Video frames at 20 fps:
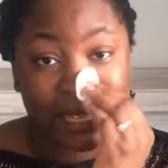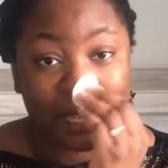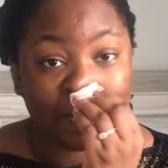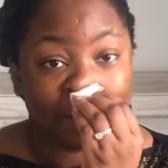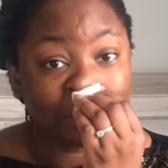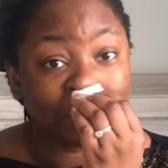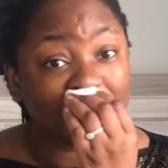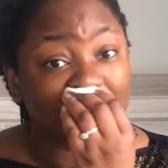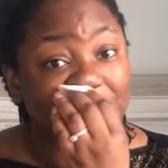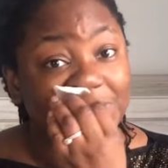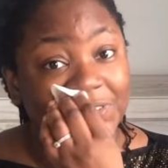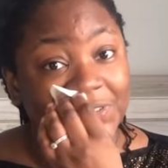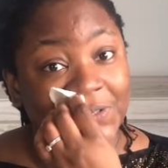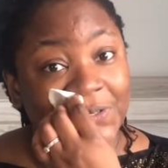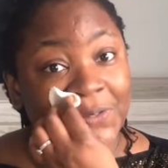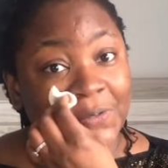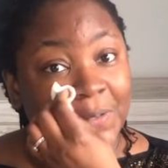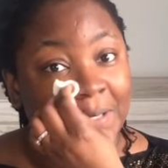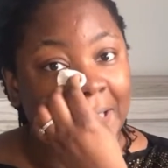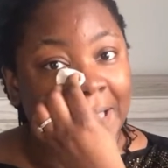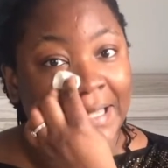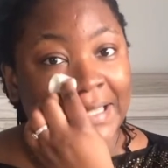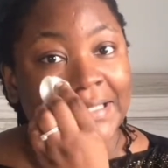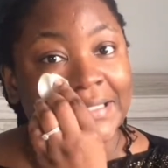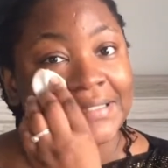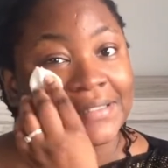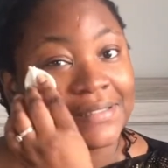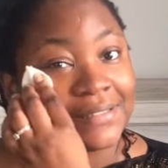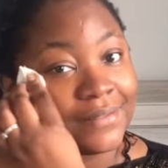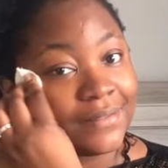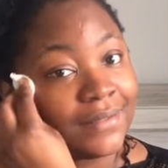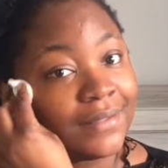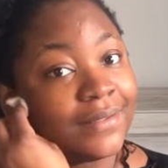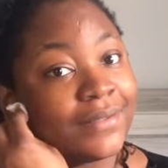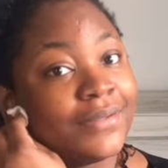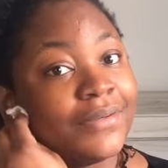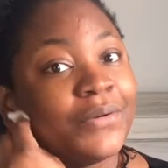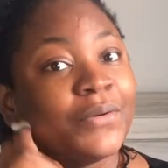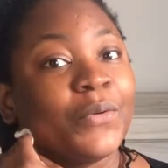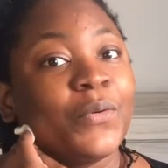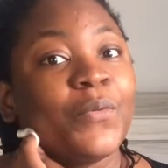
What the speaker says: I'm just showing you guys, you know,